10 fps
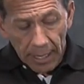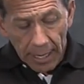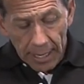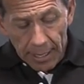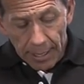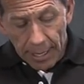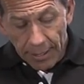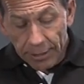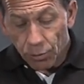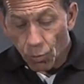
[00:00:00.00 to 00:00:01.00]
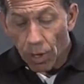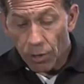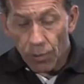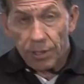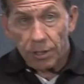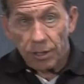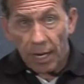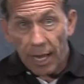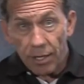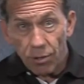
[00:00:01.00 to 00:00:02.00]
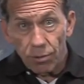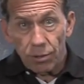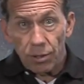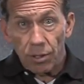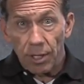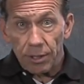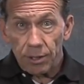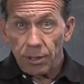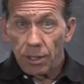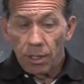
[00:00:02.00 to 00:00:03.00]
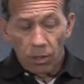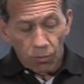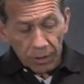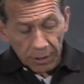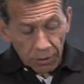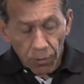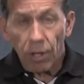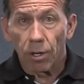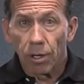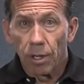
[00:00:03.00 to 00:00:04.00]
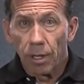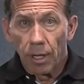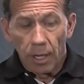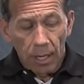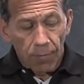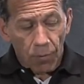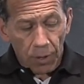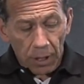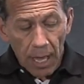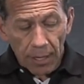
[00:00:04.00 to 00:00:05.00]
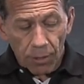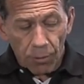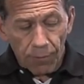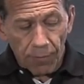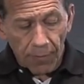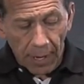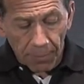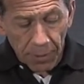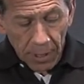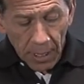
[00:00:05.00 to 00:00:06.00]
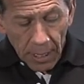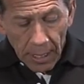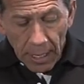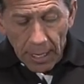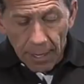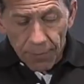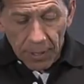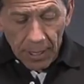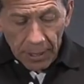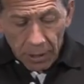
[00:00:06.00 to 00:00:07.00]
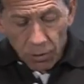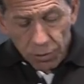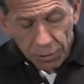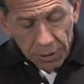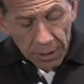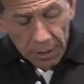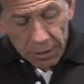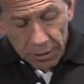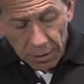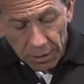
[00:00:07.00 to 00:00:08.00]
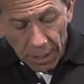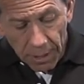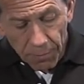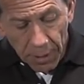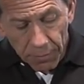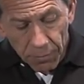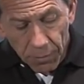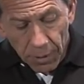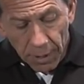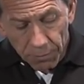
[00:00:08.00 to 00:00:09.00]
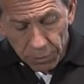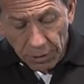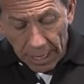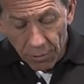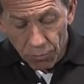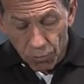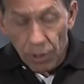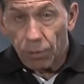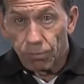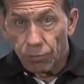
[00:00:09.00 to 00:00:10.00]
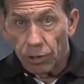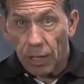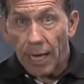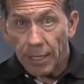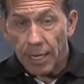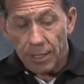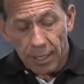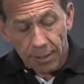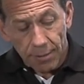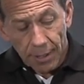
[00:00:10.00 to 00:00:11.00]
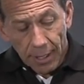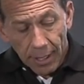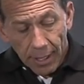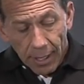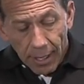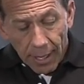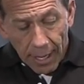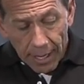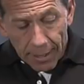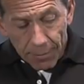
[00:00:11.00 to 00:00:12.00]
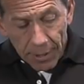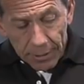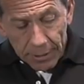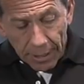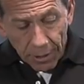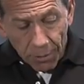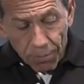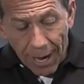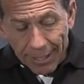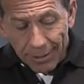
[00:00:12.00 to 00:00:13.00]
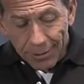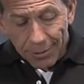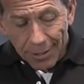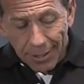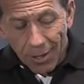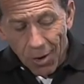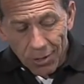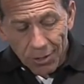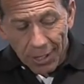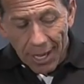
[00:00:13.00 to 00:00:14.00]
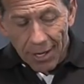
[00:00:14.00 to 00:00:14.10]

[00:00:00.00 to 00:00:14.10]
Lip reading: And that's one of the reasons that I use this reset trigger for the Glock that we've developed. If you get in close, you'll see this is a standard, real Glock 19. It's got the little practice orange thing out